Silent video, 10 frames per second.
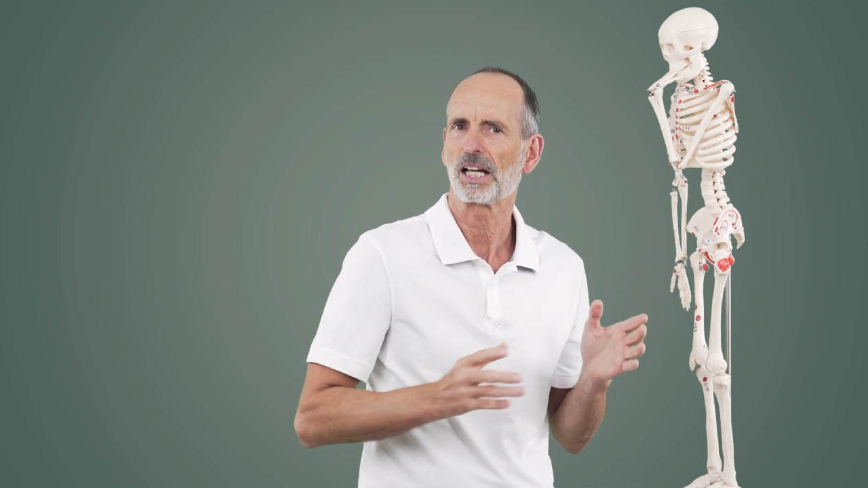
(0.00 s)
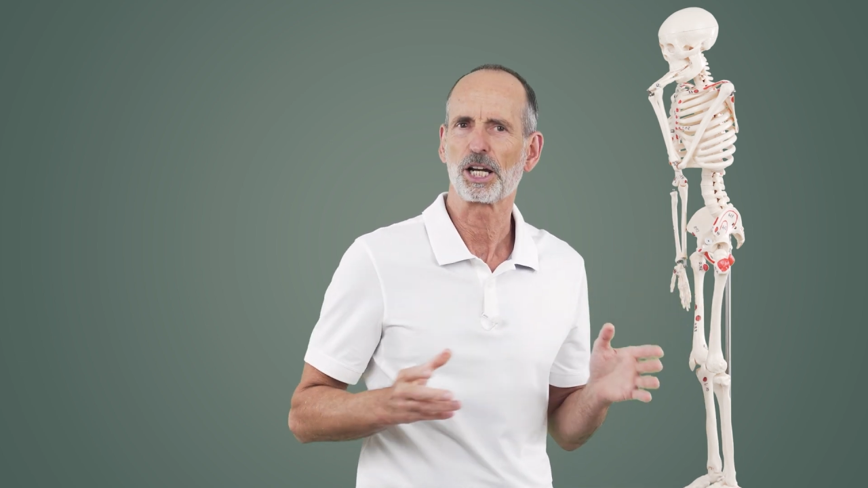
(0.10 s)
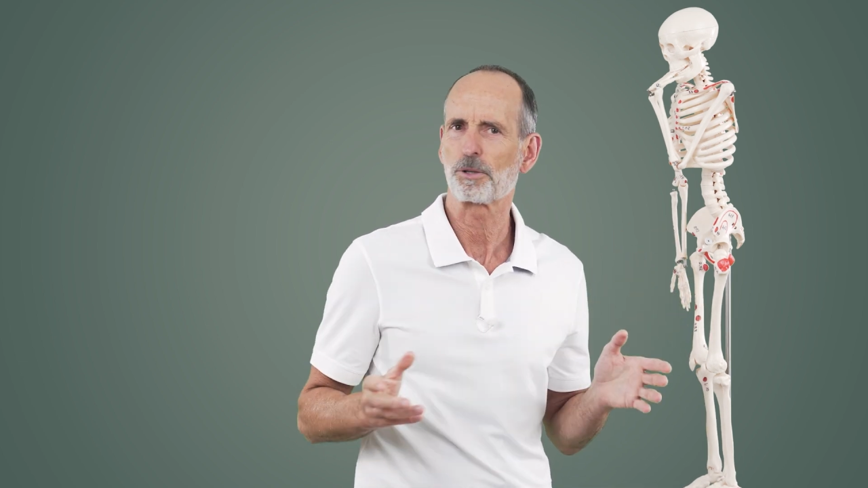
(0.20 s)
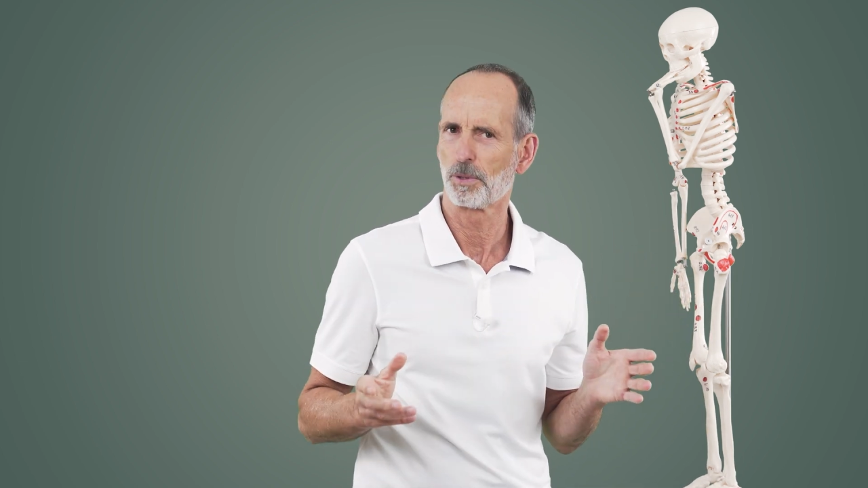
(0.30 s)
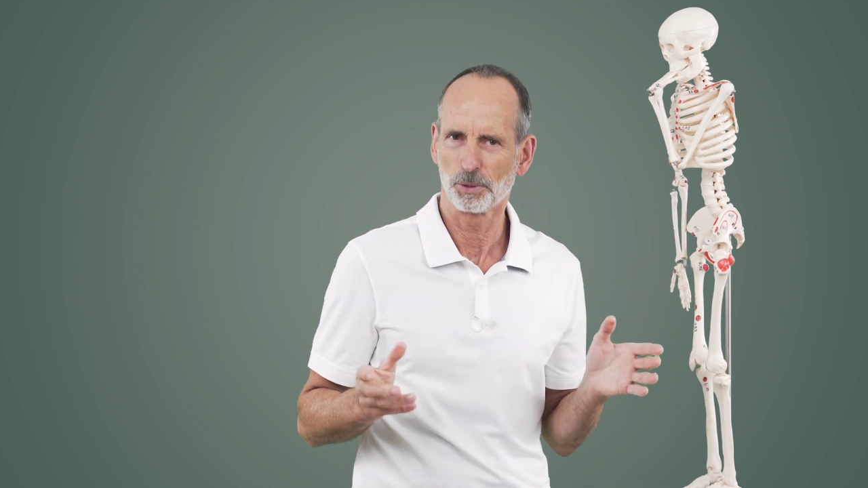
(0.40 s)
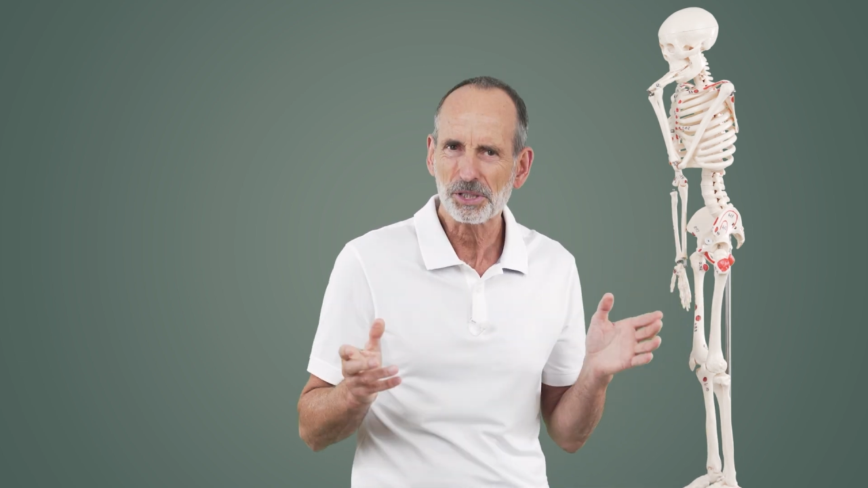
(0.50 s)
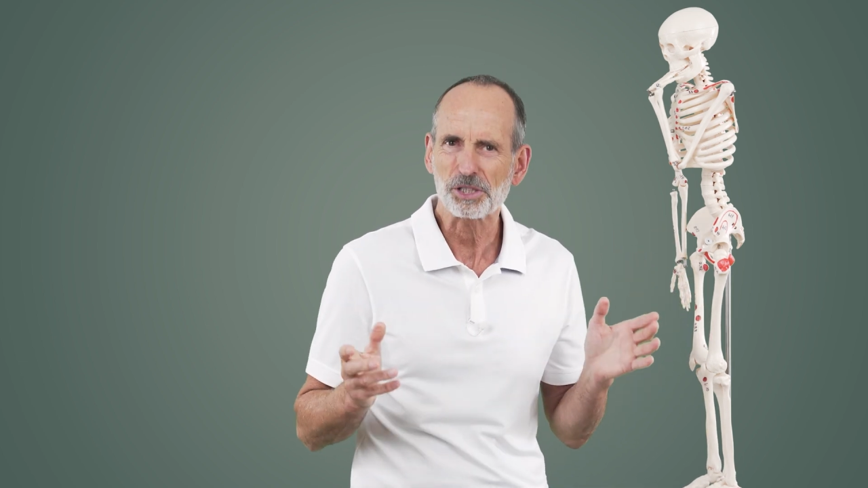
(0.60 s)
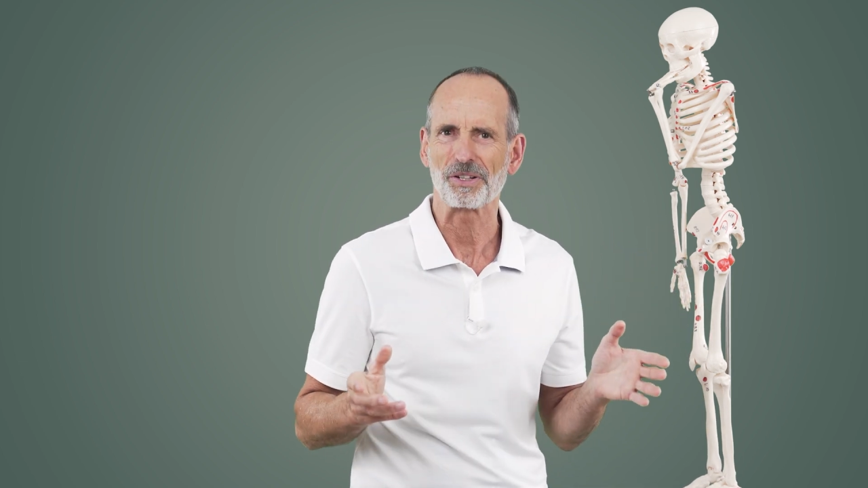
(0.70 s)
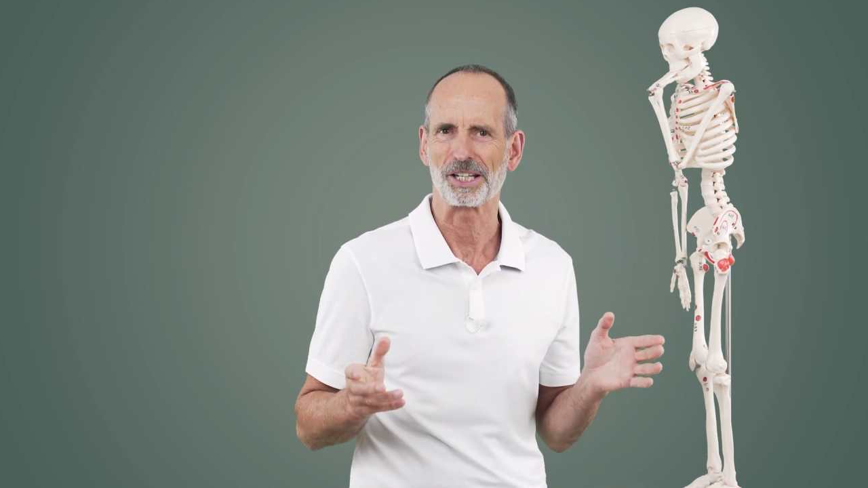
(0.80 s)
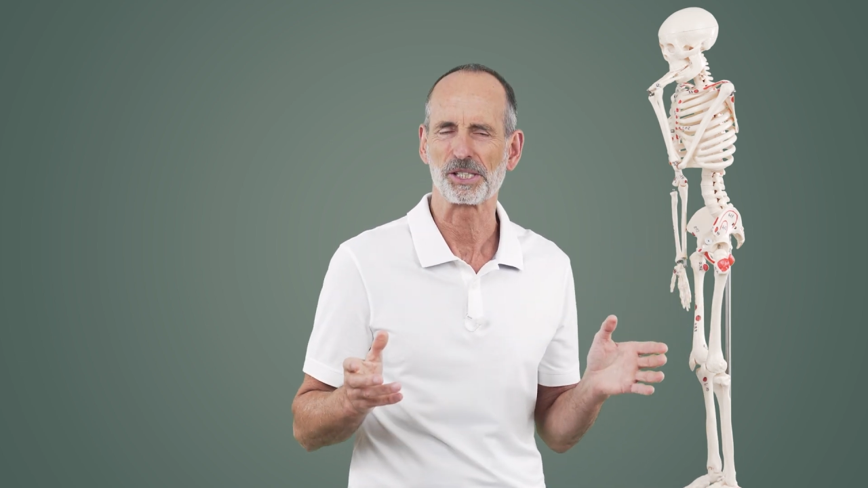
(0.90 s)
It
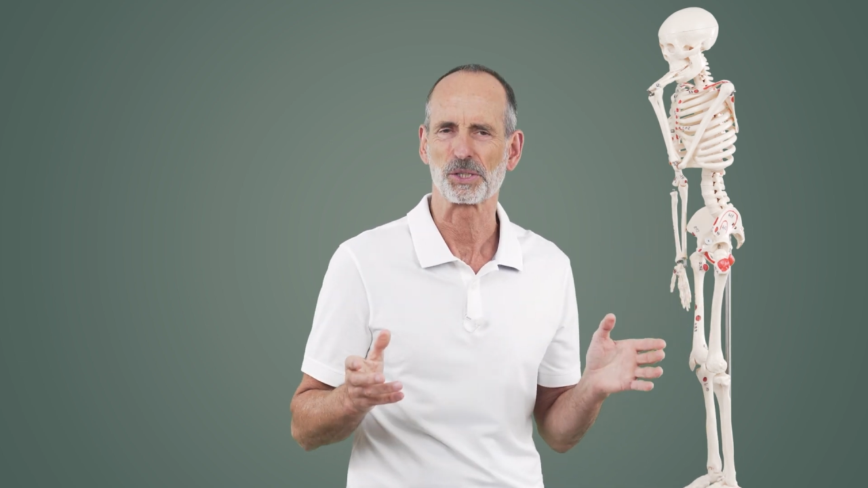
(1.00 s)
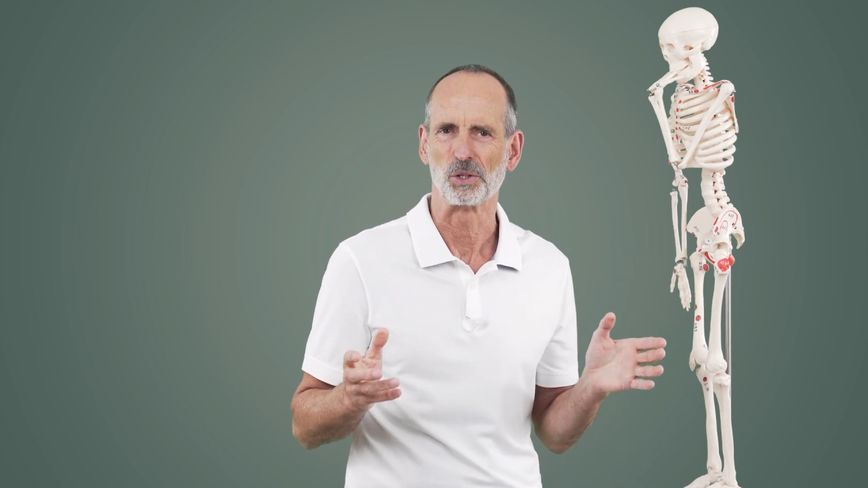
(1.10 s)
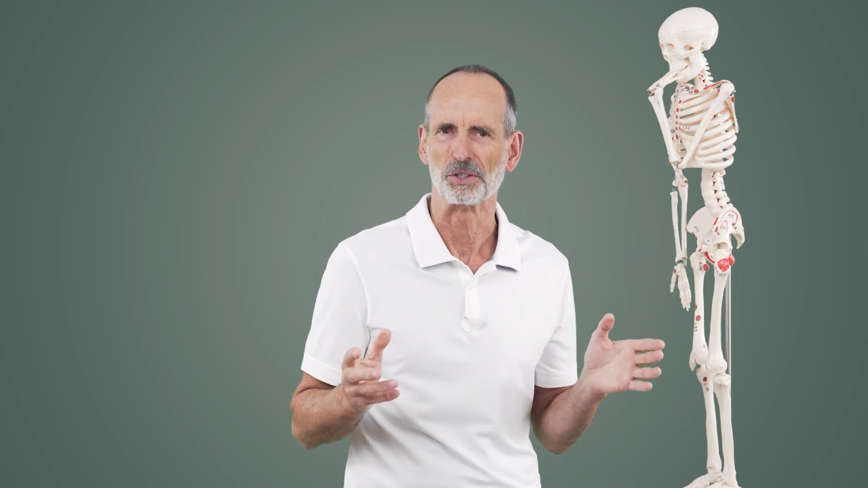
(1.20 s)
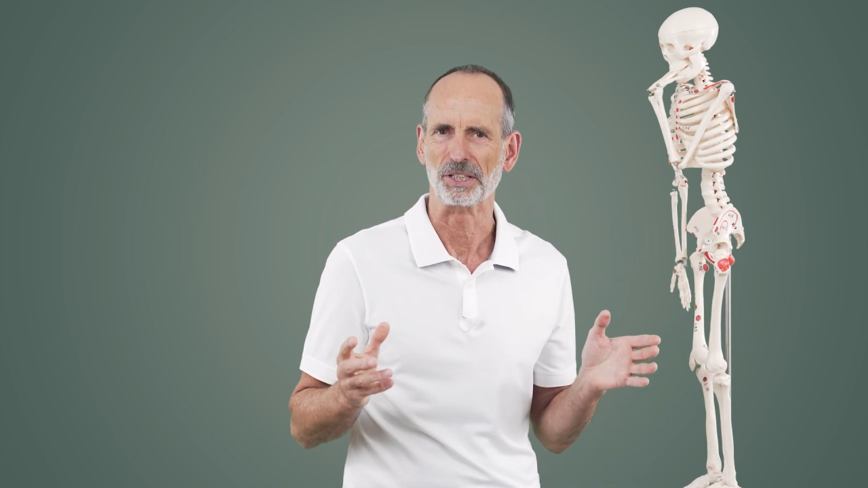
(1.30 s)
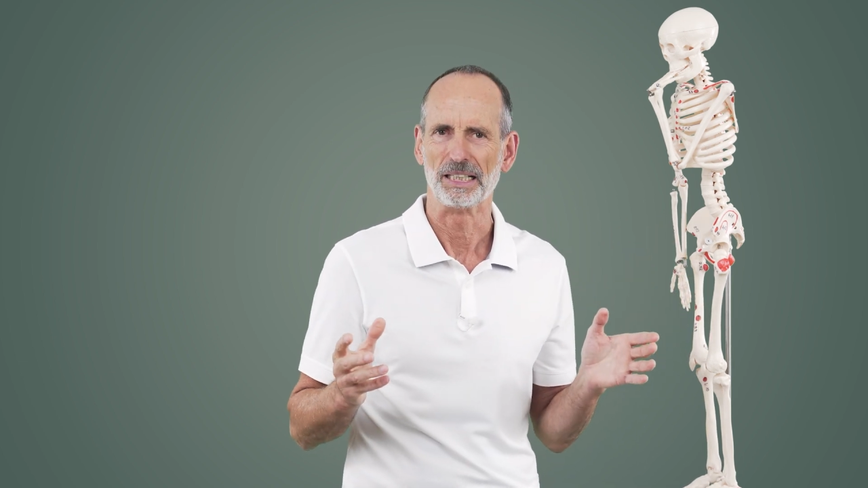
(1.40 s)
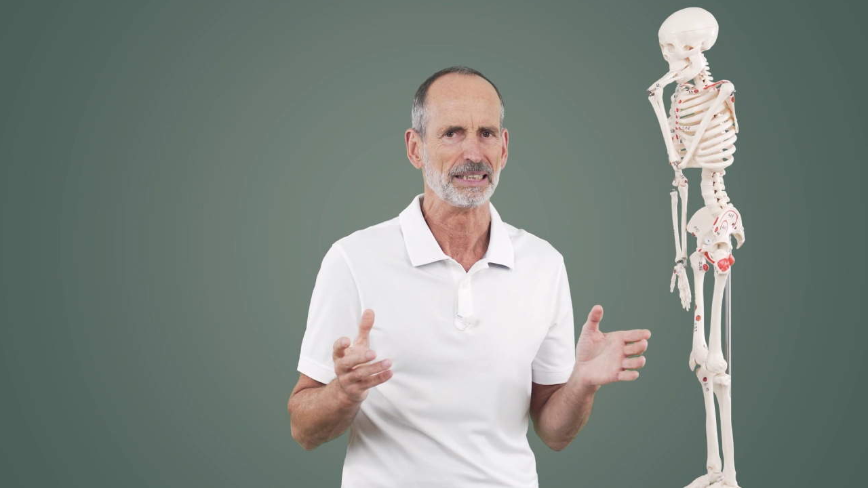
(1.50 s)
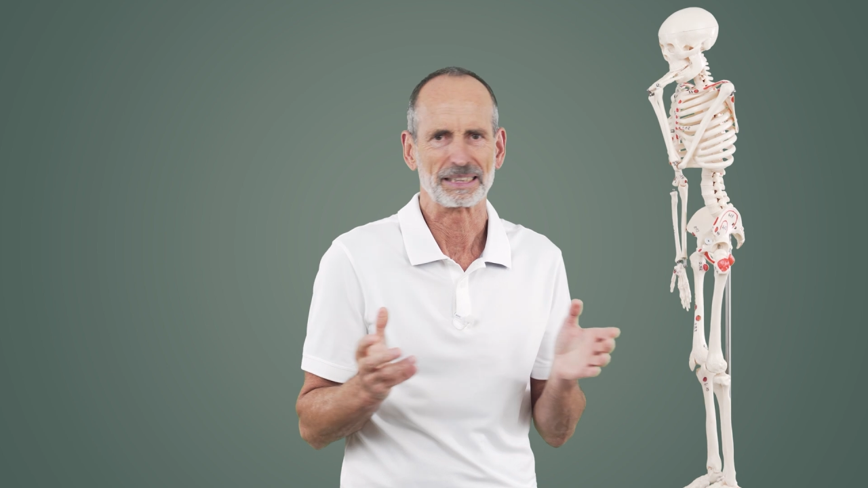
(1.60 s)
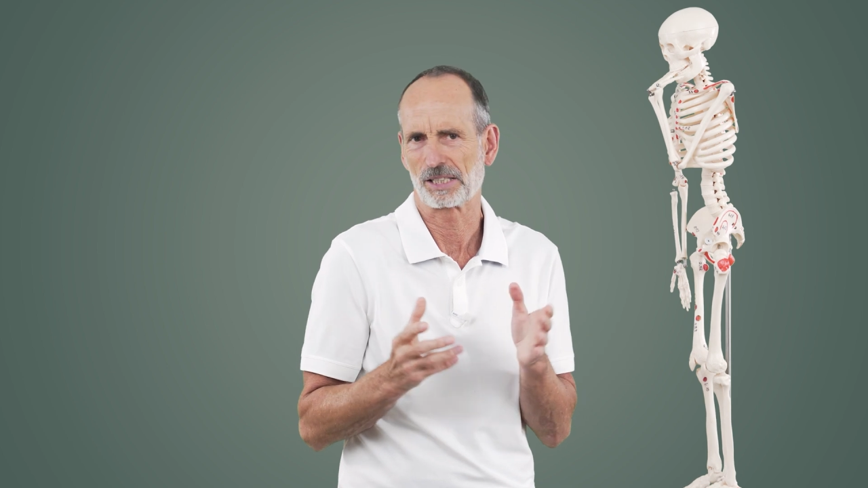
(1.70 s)
wouldn't make